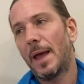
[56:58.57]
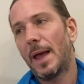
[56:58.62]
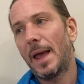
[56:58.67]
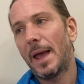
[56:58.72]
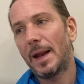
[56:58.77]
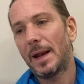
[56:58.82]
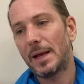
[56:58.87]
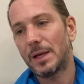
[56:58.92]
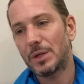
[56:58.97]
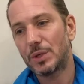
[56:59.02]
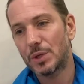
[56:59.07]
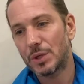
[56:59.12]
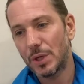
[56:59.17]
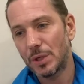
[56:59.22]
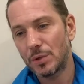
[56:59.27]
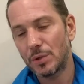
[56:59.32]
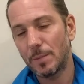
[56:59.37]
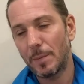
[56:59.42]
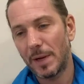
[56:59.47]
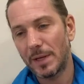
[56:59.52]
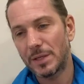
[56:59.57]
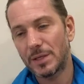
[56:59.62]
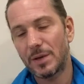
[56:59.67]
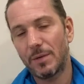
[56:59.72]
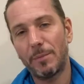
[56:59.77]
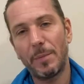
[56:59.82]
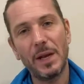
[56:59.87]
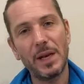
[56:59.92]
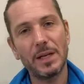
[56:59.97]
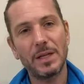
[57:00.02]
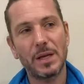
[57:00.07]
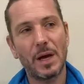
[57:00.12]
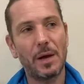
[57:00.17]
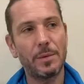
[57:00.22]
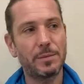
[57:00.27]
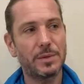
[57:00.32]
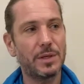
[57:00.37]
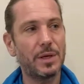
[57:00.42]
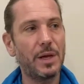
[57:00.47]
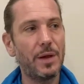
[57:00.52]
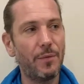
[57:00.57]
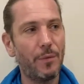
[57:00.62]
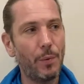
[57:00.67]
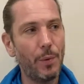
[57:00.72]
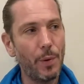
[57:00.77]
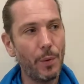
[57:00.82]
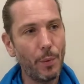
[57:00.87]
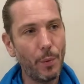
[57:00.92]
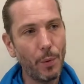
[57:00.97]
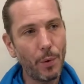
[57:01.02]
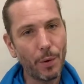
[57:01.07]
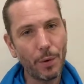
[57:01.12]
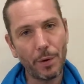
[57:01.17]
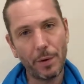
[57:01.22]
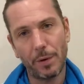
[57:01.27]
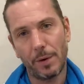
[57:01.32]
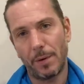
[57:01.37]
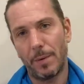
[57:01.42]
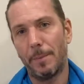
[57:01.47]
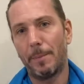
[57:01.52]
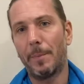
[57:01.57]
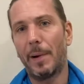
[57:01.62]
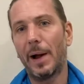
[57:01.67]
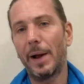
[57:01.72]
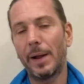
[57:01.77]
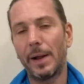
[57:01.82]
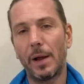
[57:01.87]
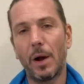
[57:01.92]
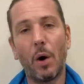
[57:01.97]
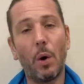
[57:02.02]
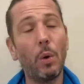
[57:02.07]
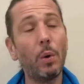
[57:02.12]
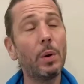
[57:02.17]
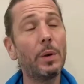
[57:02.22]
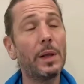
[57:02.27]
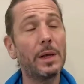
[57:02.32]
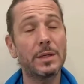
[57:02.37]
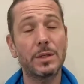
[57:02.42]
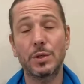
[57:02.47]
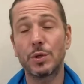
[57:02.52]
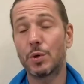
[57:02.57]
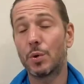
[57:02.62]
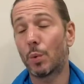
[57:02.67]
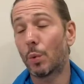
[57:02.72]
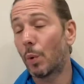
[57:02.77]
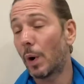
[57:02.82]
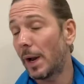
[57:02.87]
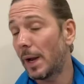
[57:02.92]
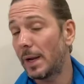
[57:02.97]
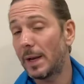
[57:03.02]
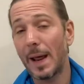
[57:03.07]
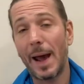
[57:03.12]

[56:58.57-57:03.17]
And I said to myself many times, if we were combine all these great